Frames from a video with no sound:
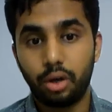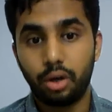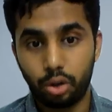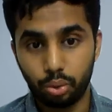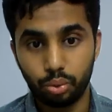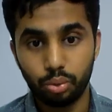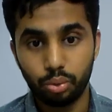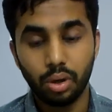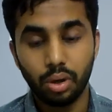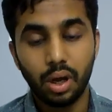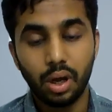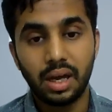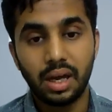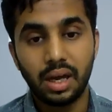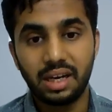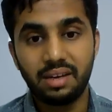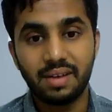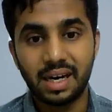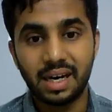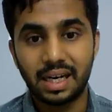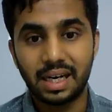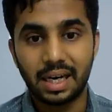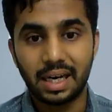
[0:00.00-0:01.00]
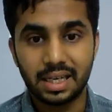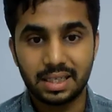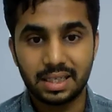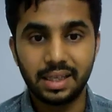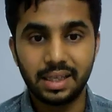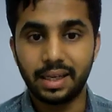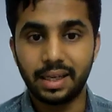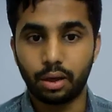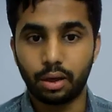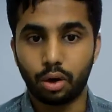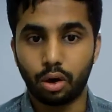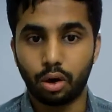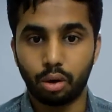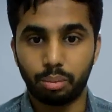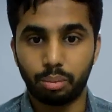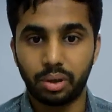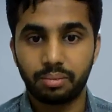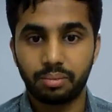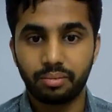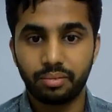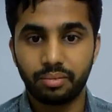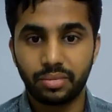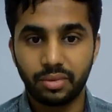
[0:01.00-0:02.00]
to revitalize the economy?